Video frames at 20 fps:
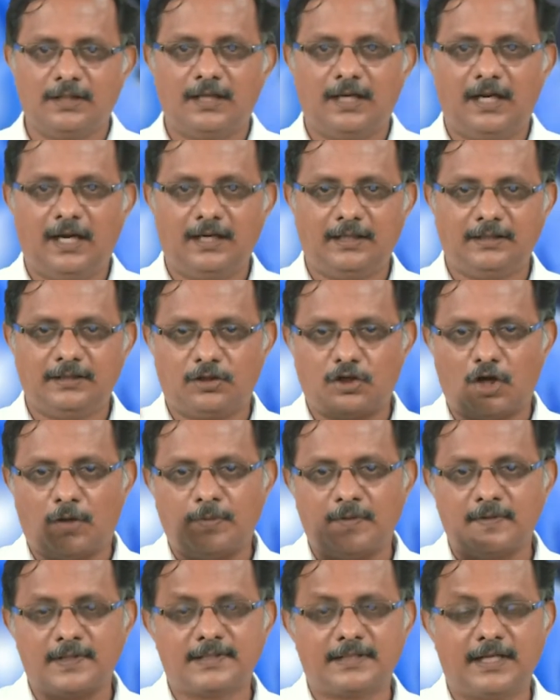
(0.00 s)
and in the top
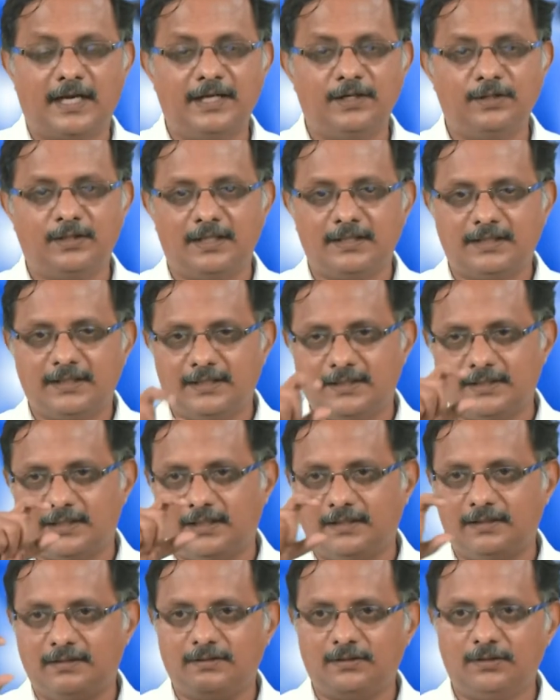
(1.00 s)
of the slide you can see this
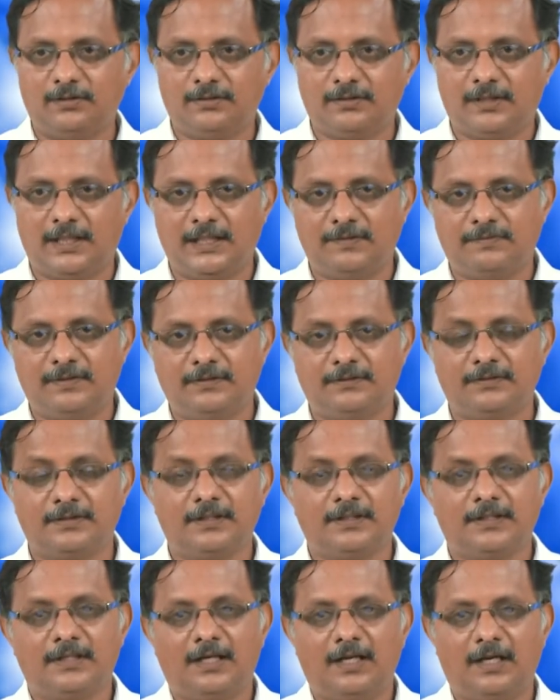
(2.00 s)
little kind of
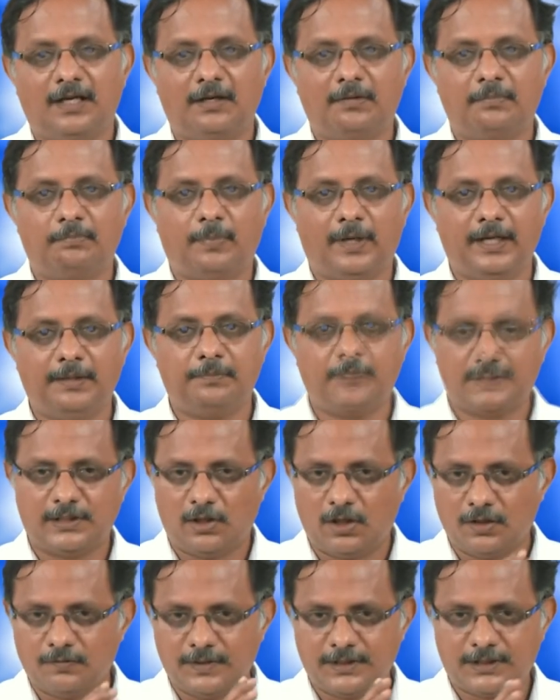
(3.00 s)
a pipe
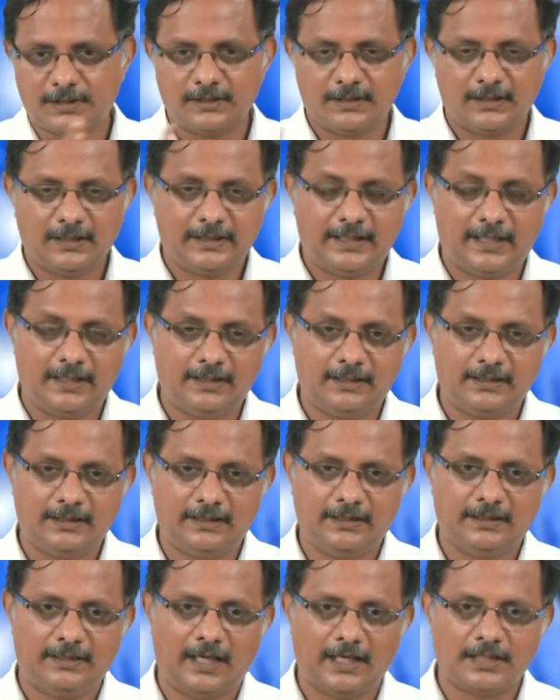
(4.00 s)
along which
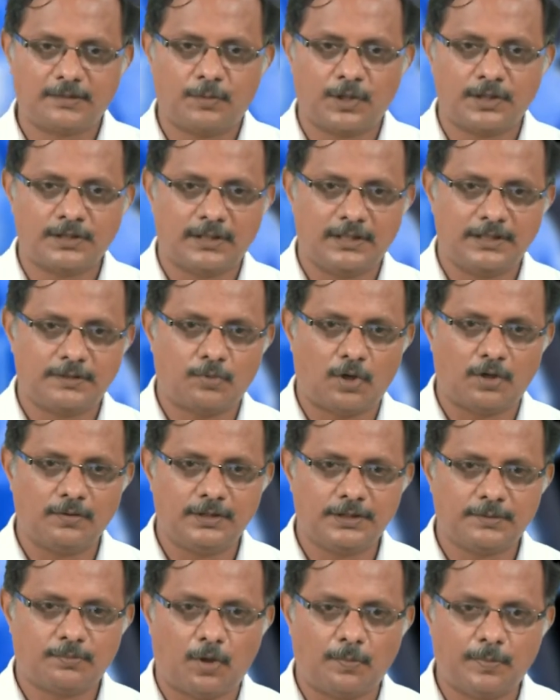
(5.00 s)
the action potential
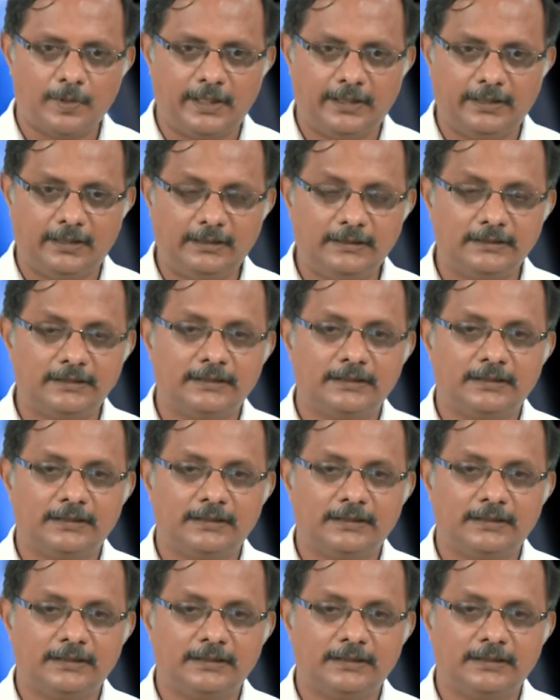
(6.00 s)
is propagating.